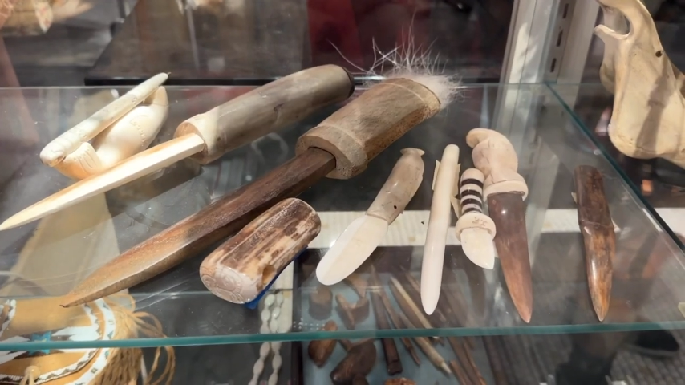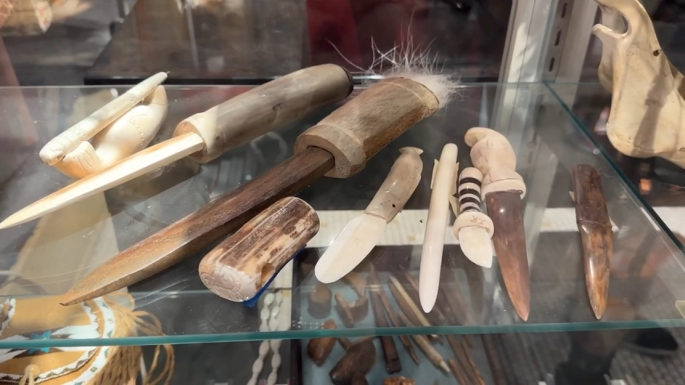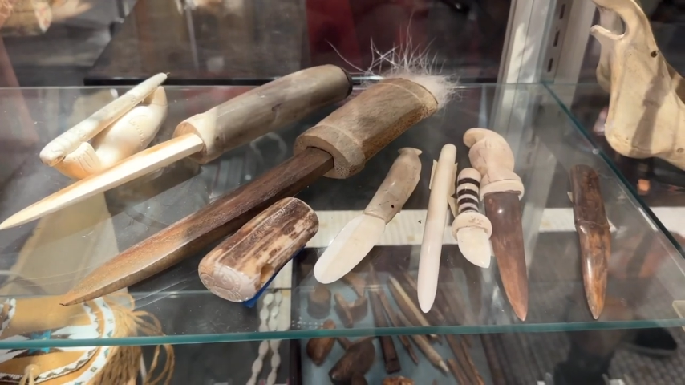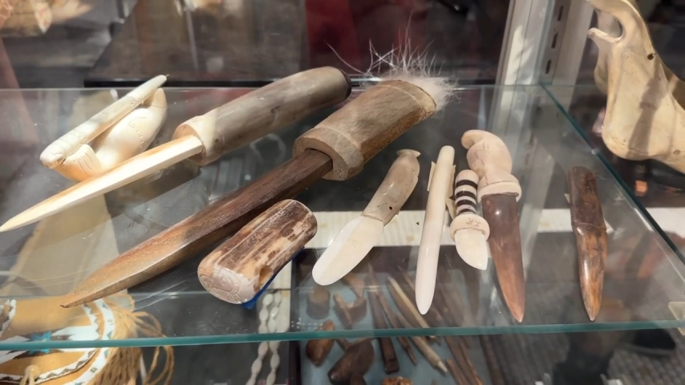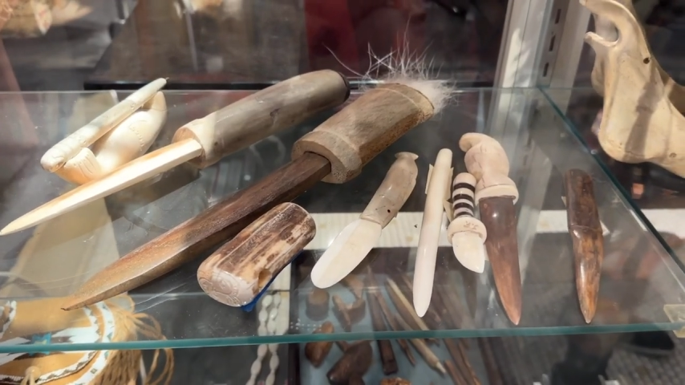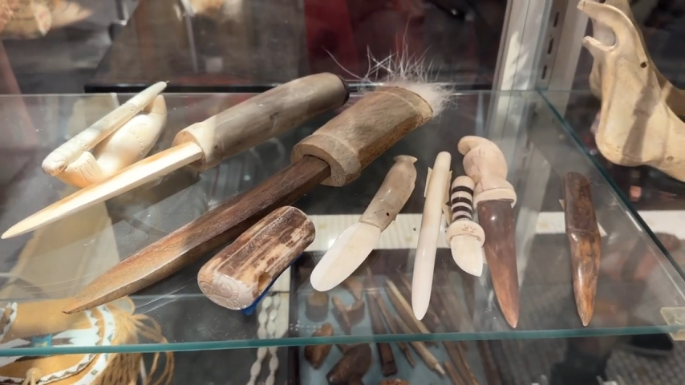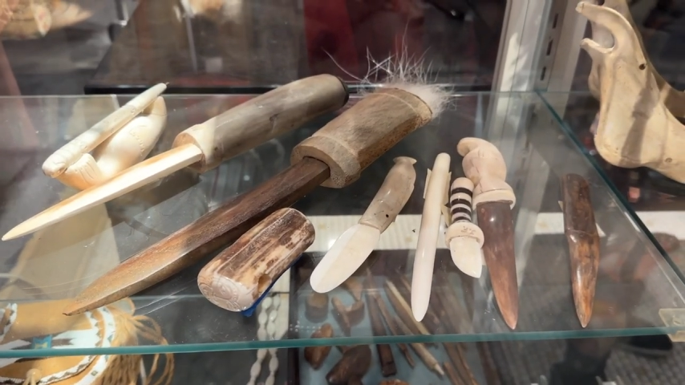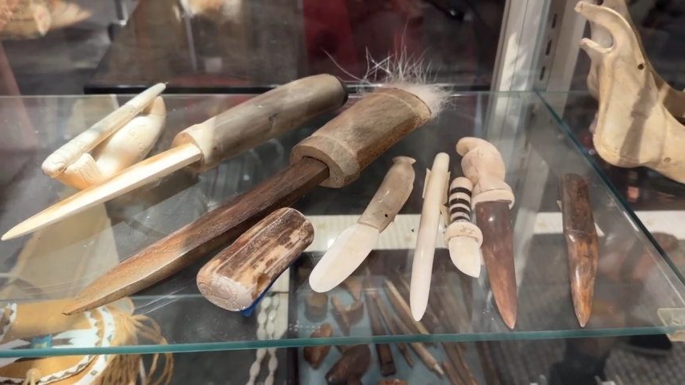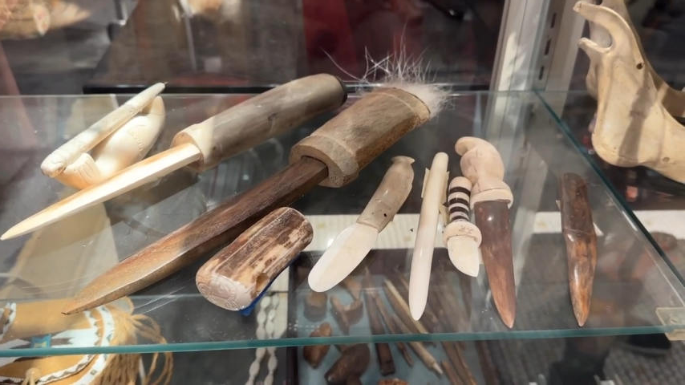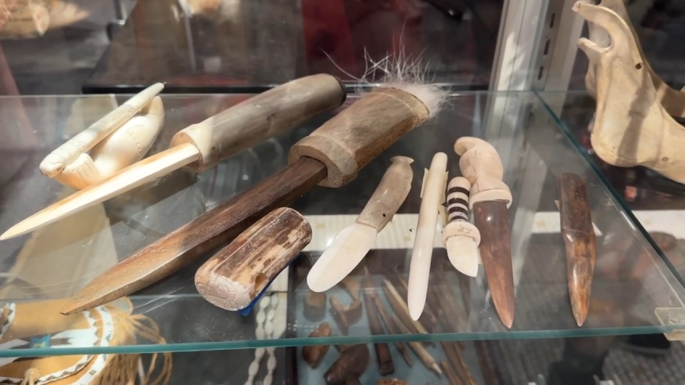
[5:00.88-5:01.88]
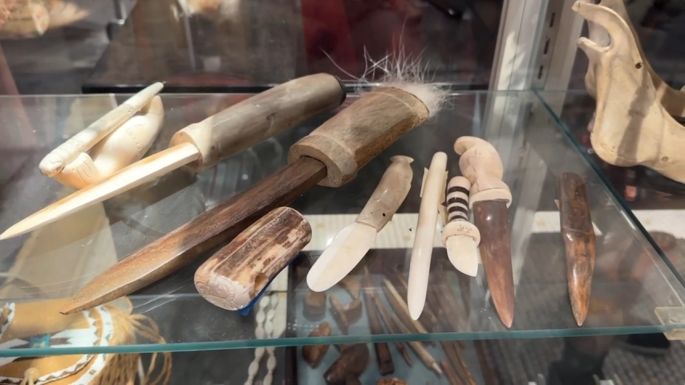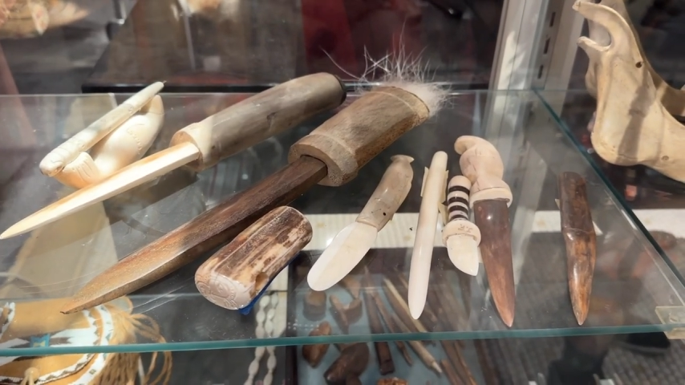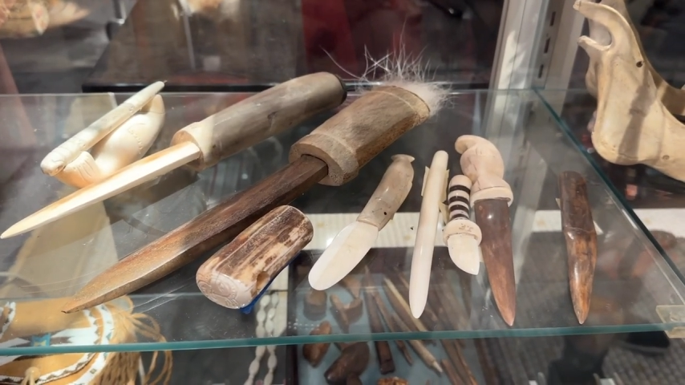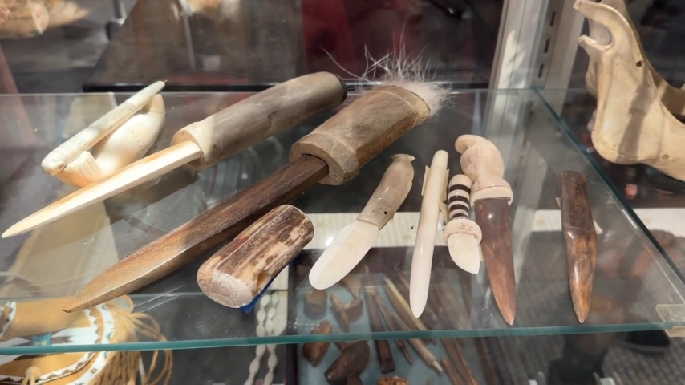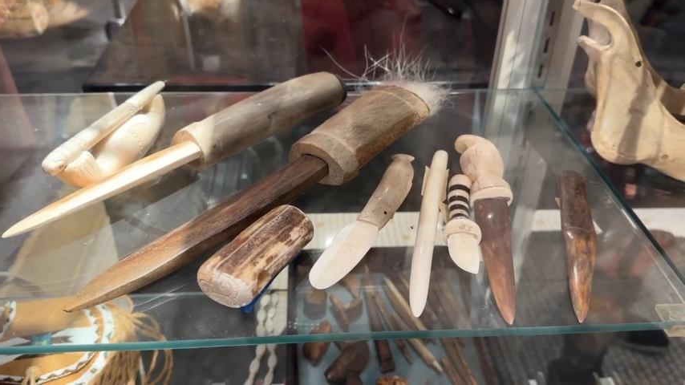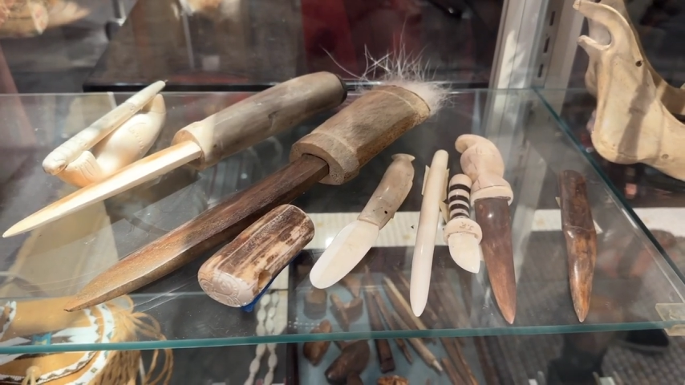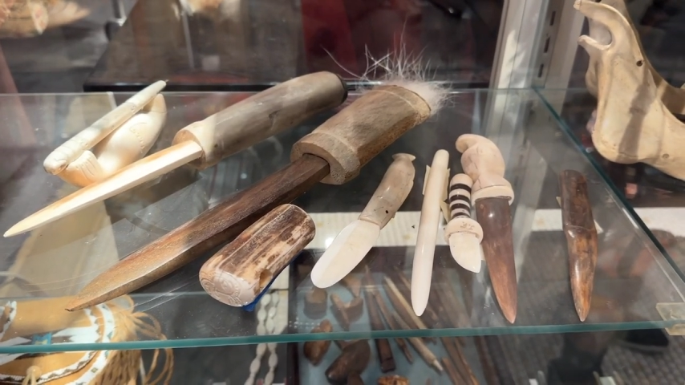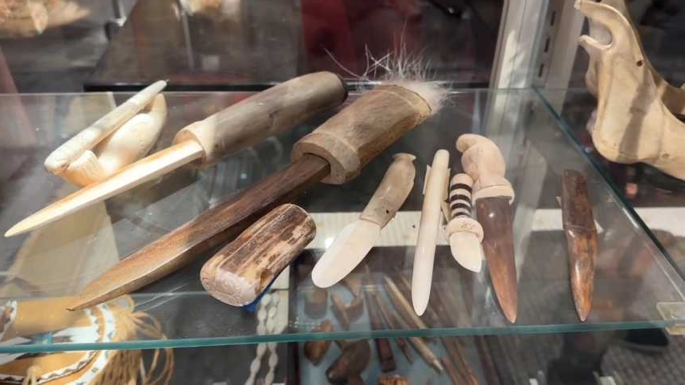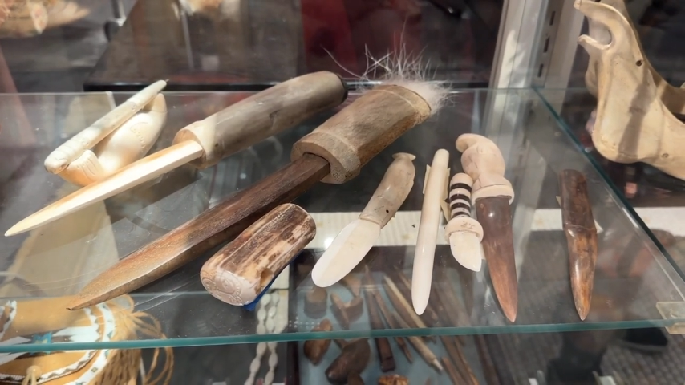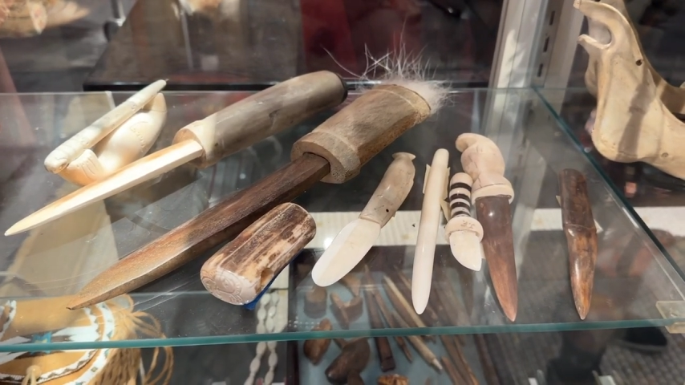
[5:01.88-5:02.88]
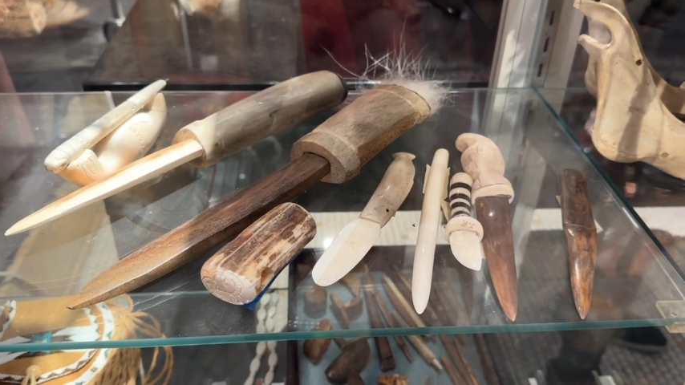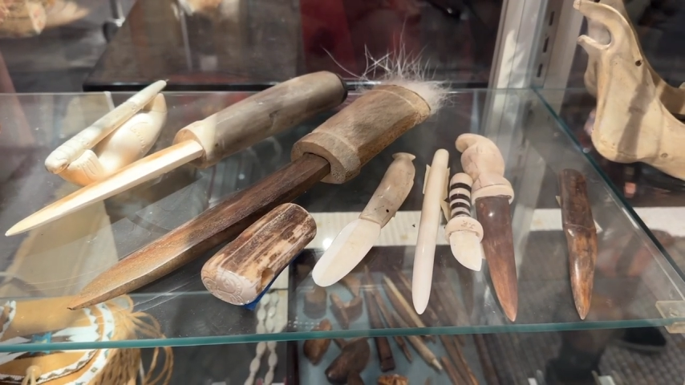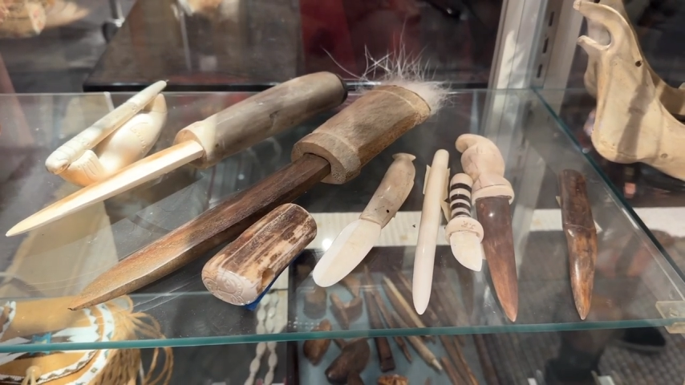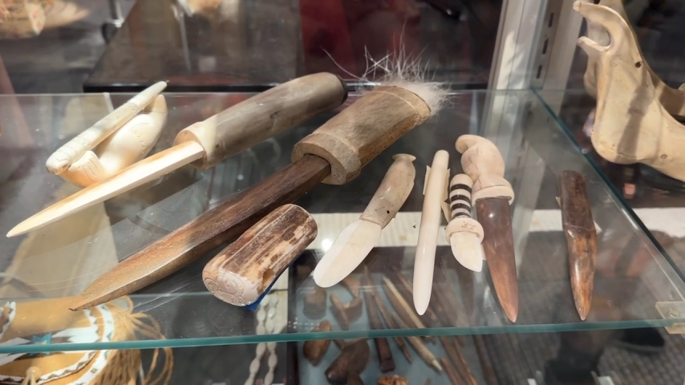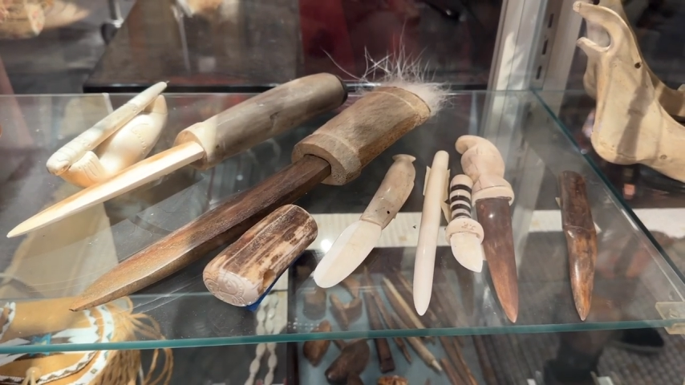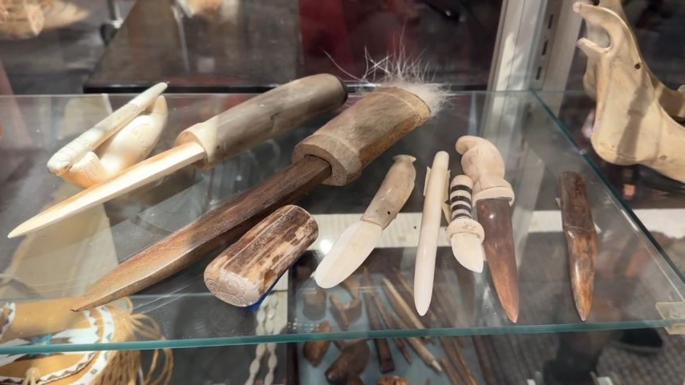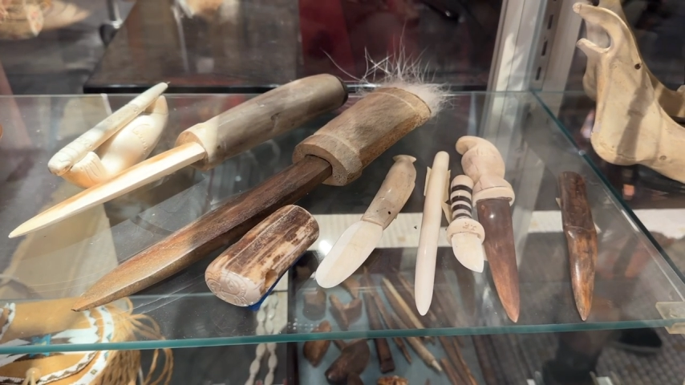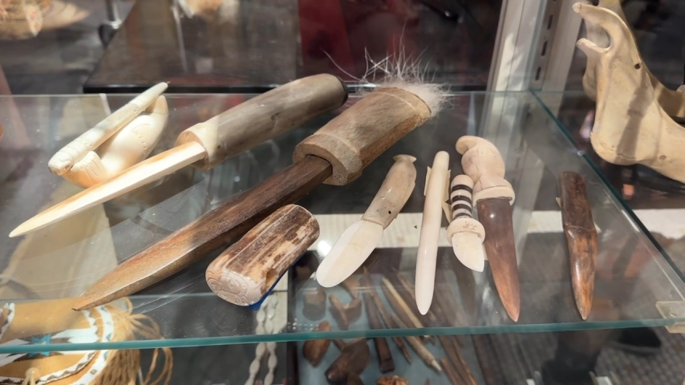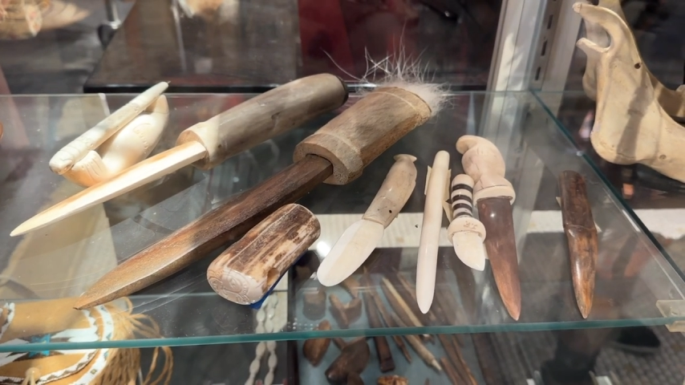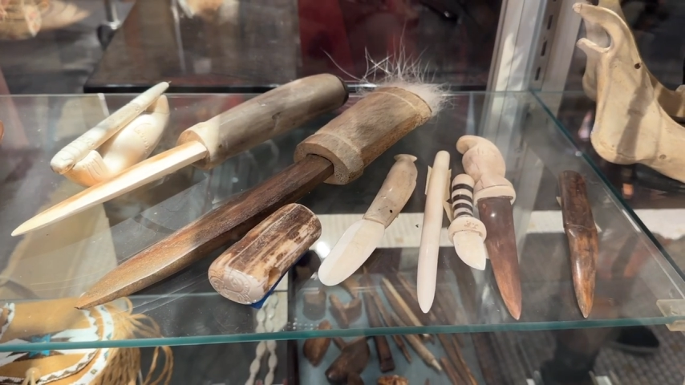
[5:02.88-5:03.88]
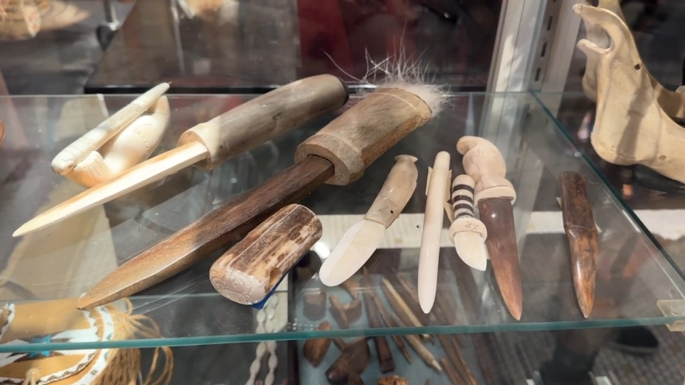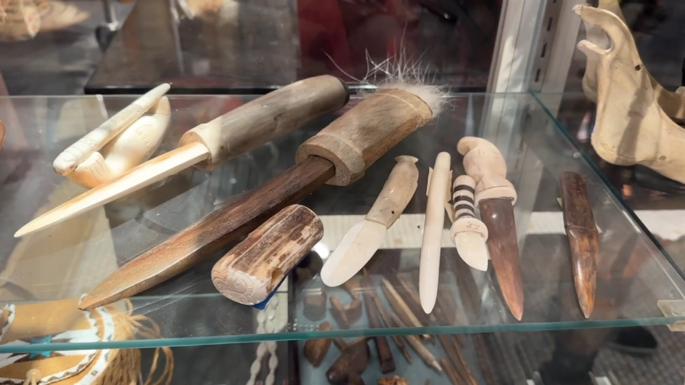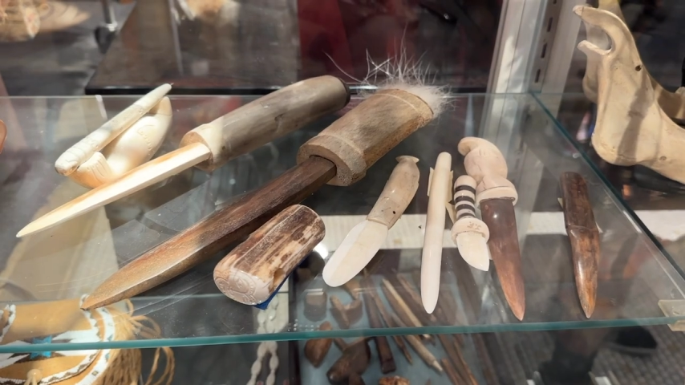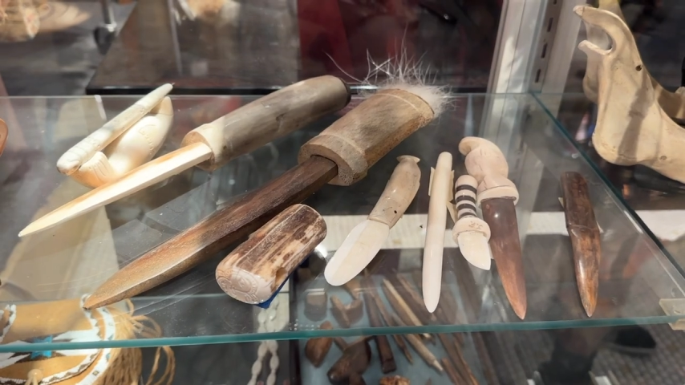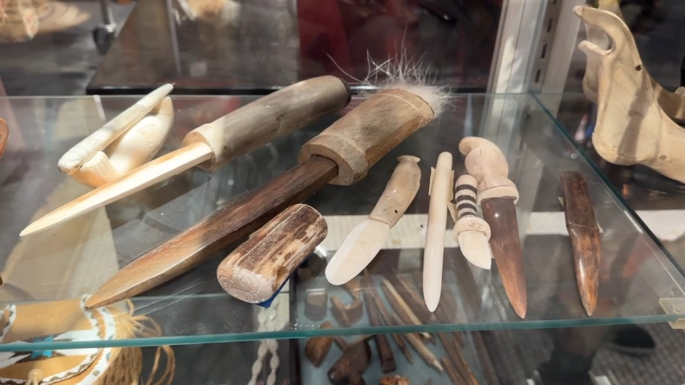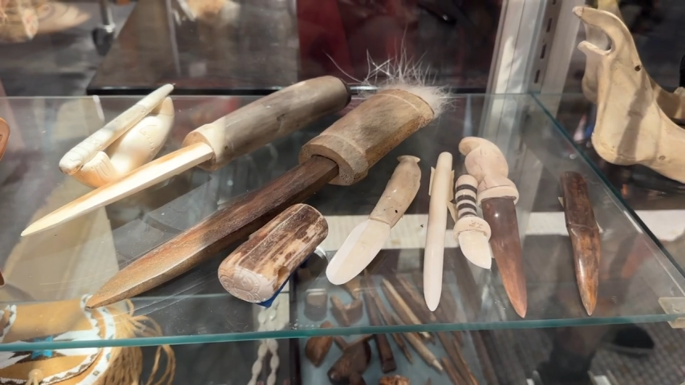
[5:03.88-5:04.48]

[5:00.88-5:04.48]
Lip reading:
[unreadable: no face in view]